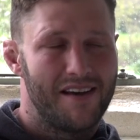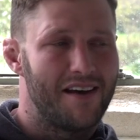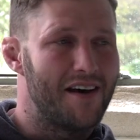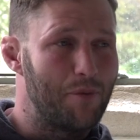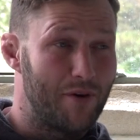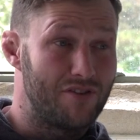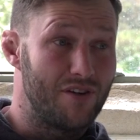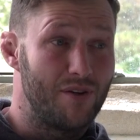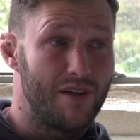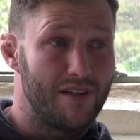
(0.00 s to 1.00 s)
Went to
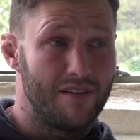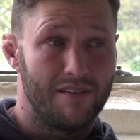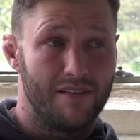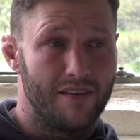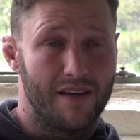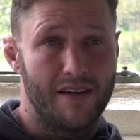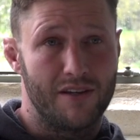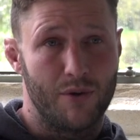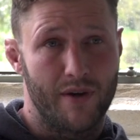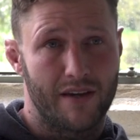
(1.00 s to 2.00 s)
uni in
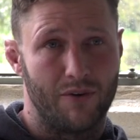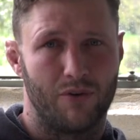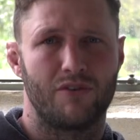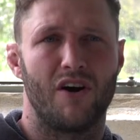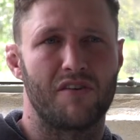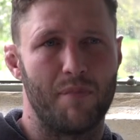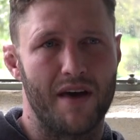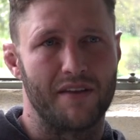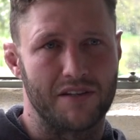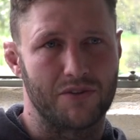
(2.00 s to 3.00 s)
Uwick, or Cardiff Met,
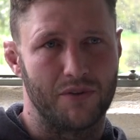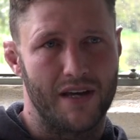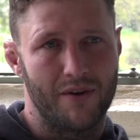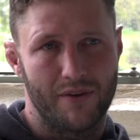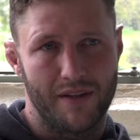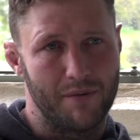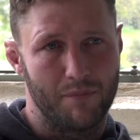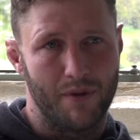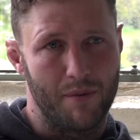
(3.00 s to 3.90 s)
I think it's called now, and then